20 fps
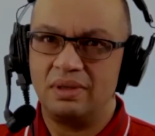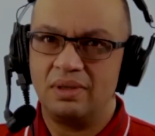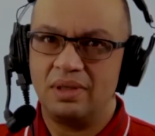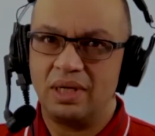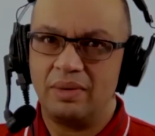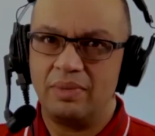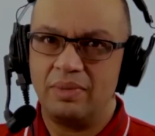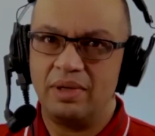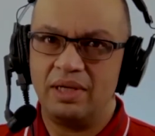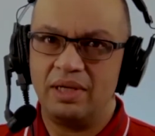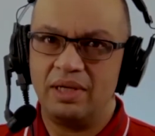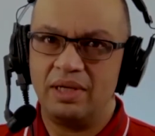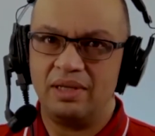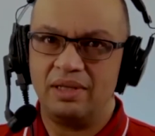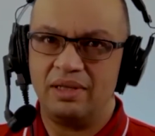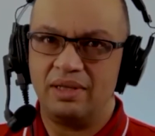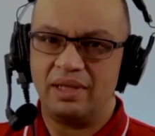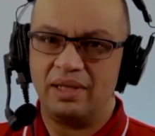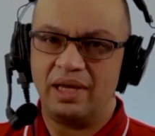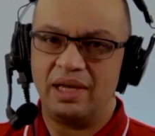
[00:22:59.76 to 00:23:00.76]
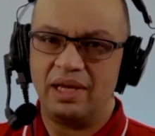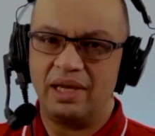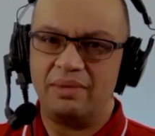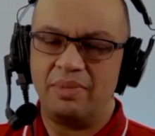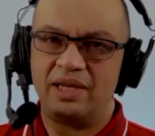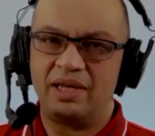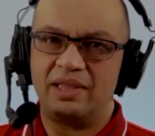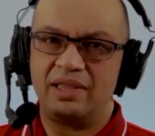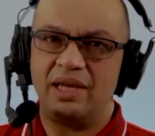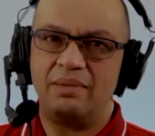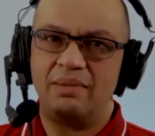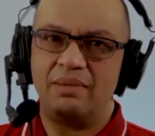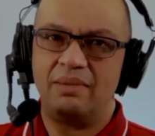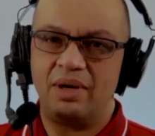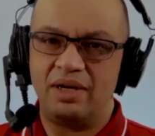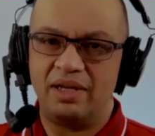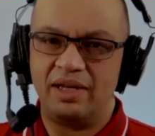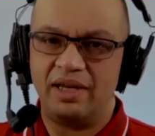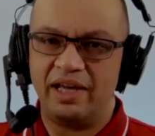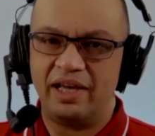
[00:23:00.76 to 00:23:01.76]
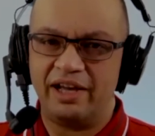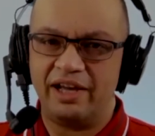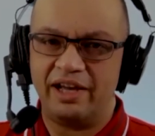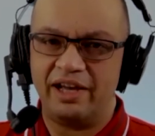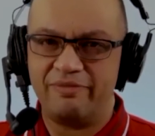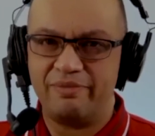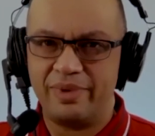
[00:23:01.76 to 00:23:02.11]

I mean, they make their money out of